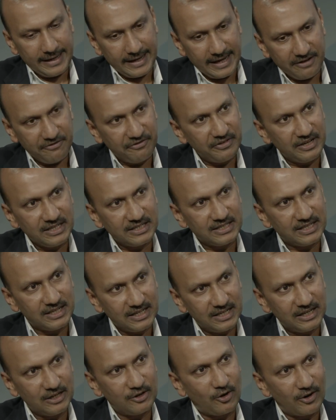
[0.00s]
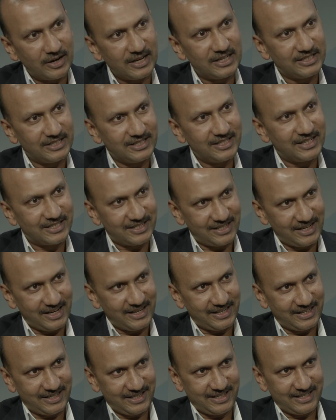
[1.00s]
every single college in the
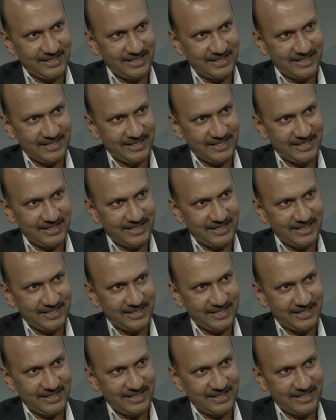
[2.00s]
state